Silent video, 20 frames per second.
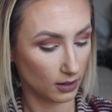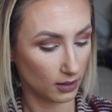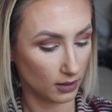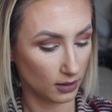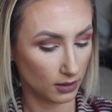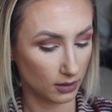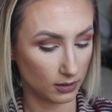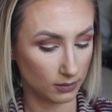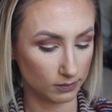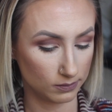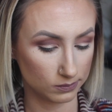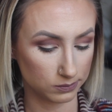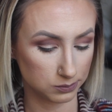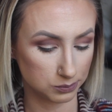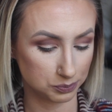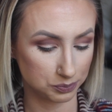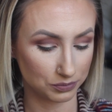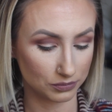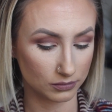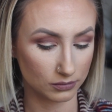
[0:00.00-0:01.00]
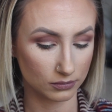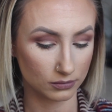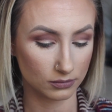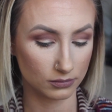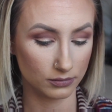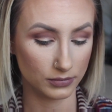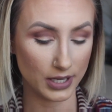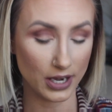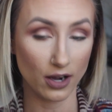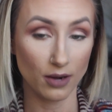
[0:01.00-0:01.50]

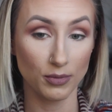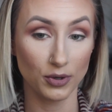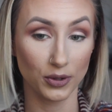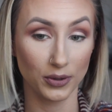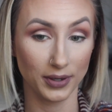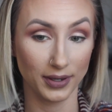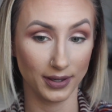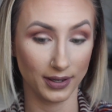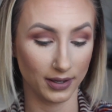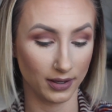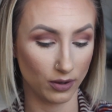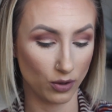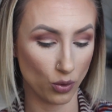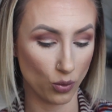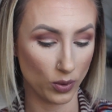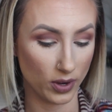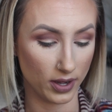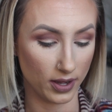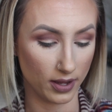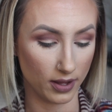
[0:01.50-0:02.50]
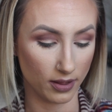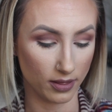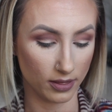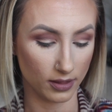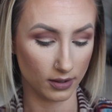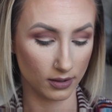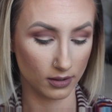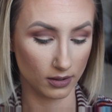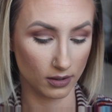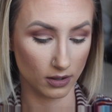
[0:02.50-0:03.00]
Now I'm going in with
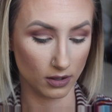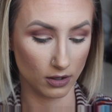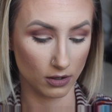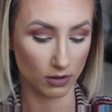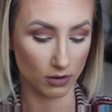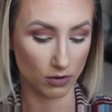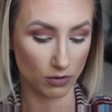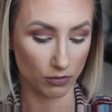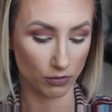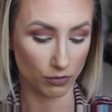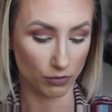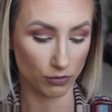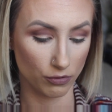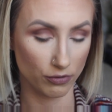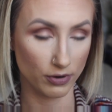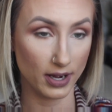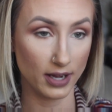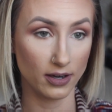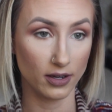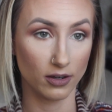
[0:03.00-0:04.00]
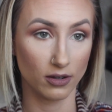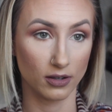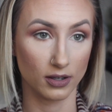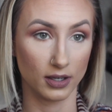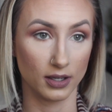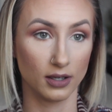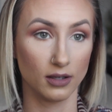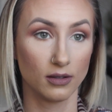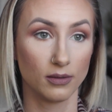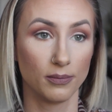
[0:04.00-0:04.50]
red
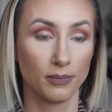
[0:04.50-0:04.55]
ochre,